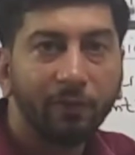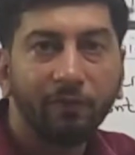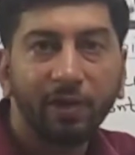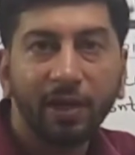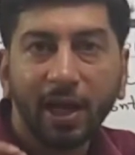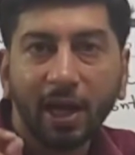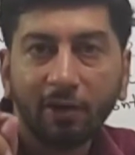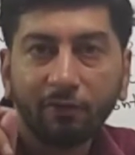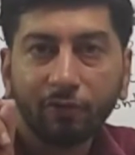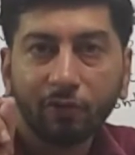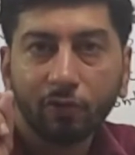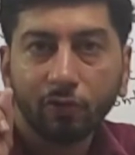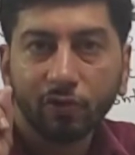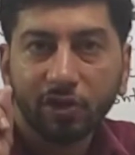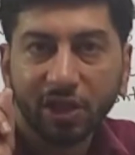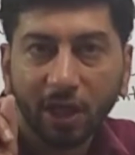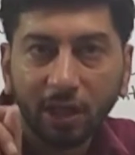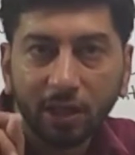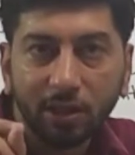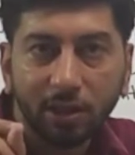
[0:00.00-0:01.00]
will have to
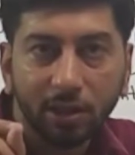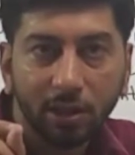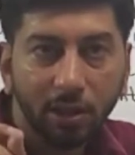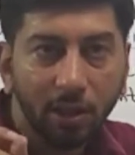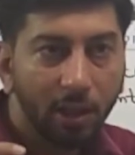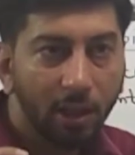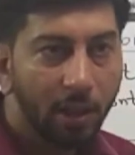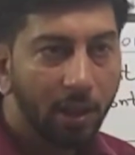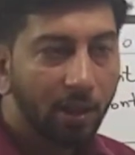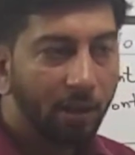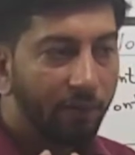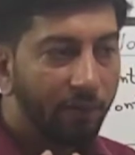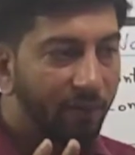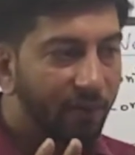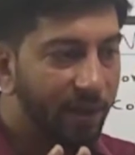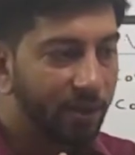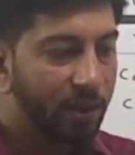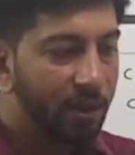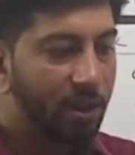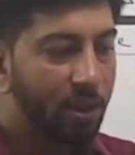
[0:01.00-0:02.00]
judge
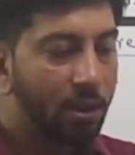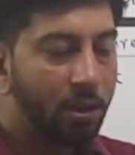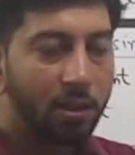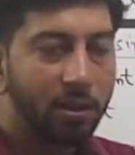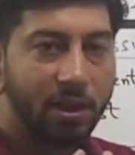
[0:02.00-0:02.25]
whether